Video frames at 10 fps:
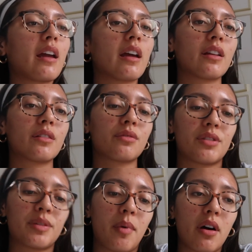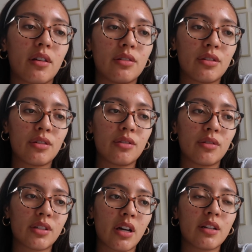and respond to
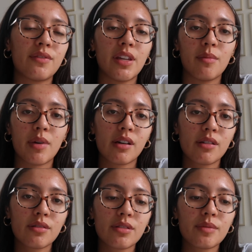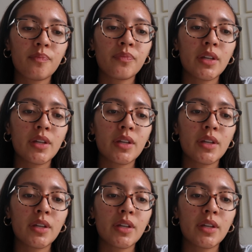a ton of emails.